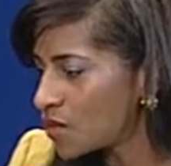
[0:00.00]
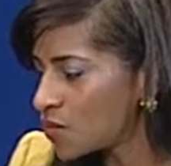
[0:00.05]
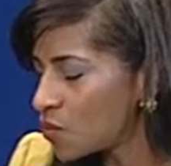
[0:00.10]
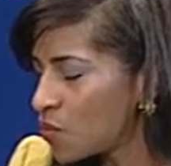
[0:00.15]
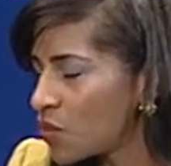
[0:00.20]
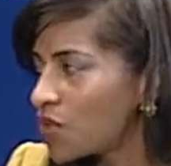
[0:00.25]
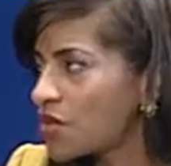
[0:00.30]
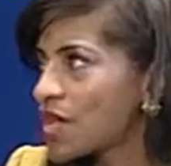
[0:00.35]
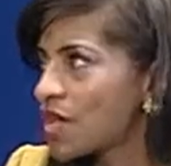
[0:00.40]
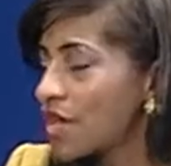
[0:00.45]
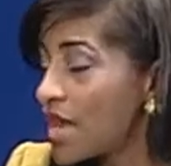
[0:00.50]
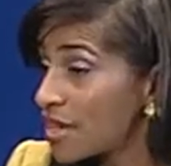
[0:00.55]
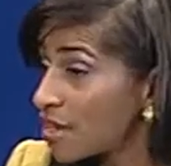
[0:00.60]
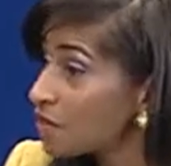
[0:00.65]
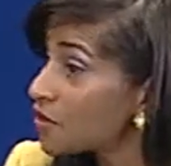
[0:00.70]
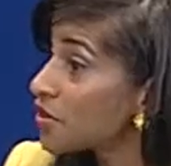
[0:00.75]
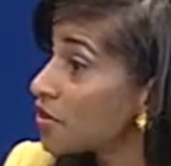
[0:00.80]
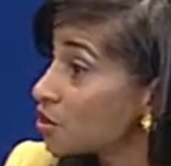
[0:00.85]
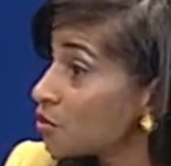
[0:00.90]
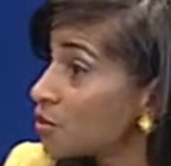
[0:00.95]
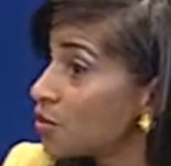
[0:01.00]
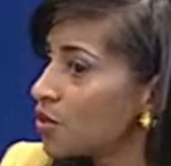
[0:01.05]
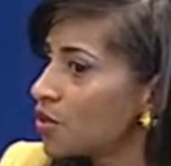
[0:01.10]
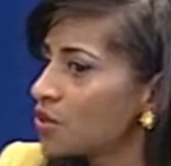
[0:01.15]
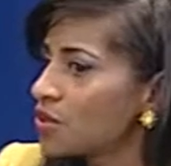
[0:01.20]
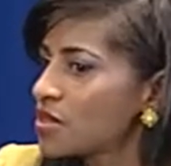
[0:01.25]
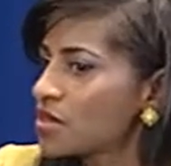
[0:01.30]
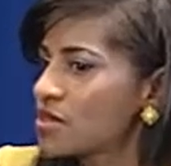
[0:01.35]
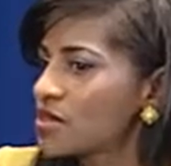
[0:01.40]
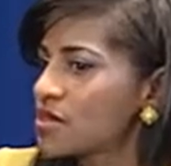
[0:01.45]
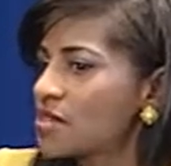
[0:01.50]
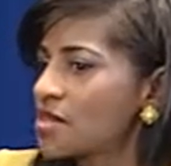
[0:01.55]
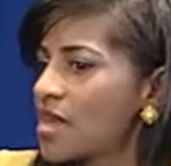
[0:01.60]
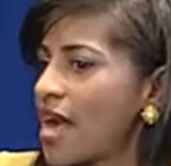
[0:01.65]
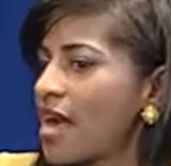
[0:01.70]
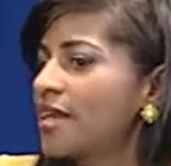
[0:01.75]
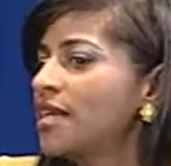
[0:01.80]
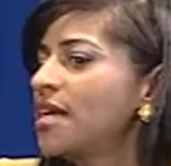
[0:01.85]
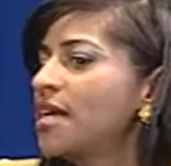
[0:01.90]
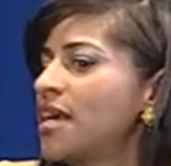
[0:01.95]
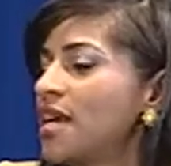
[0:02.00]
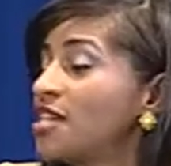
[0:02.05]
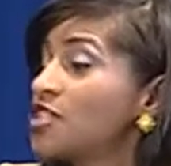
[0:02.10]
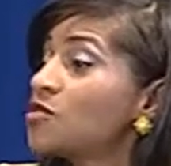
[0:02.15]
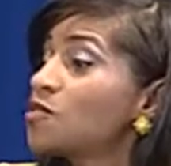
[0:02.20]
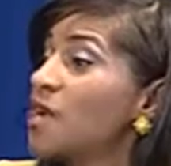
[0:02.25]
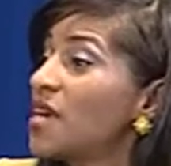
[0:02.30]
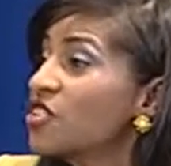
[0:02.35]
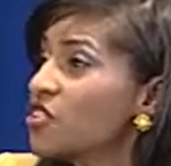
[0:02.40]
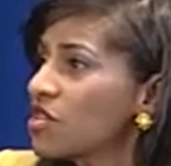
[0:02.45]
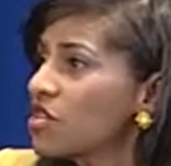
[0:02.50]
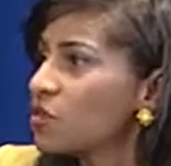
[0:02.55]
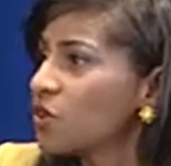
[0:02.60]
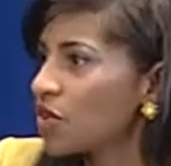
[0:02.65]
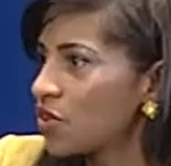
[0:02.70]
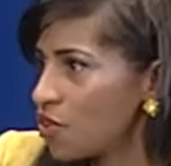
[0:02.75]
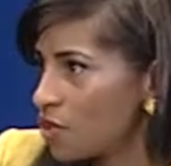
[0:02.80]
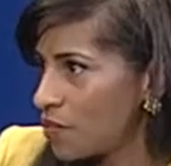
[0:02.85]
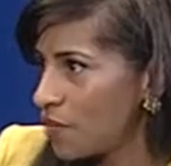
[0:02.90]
with a lot of entrepreneurs is that, especially when they're